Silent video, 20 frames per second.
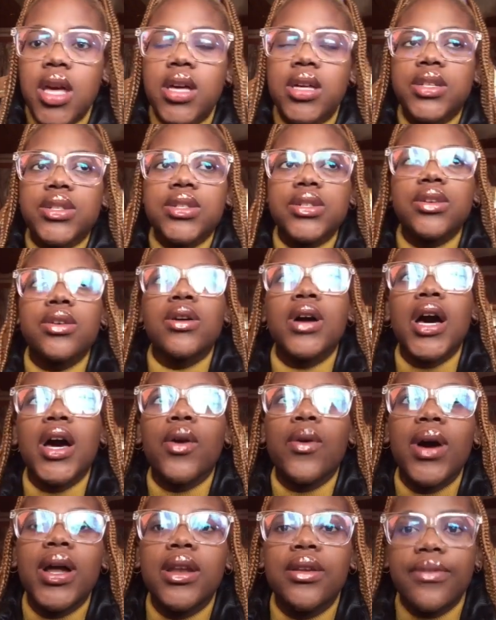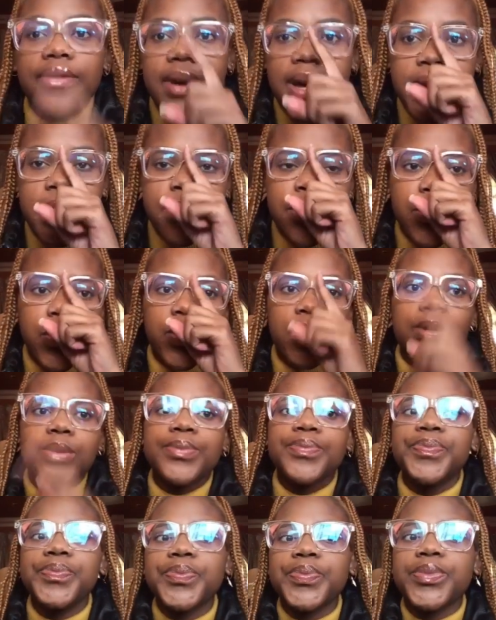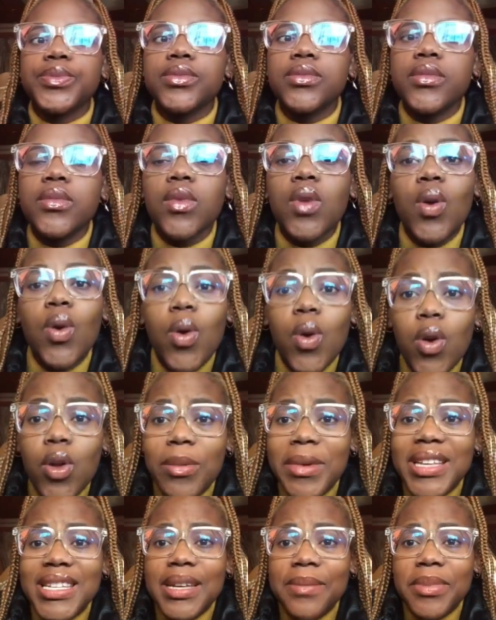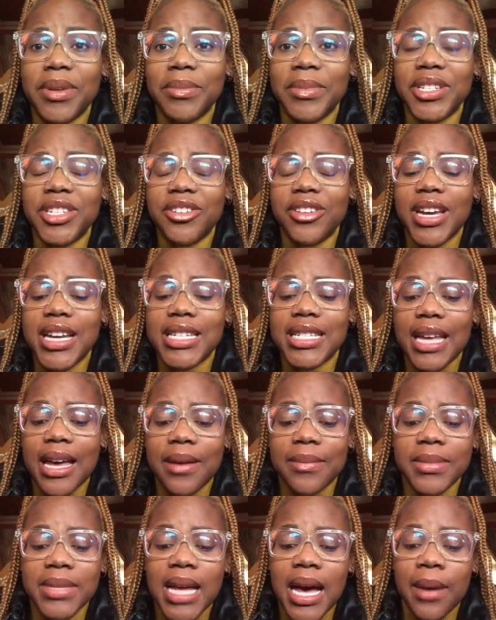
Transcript: So I qualified for all my supplementary exams.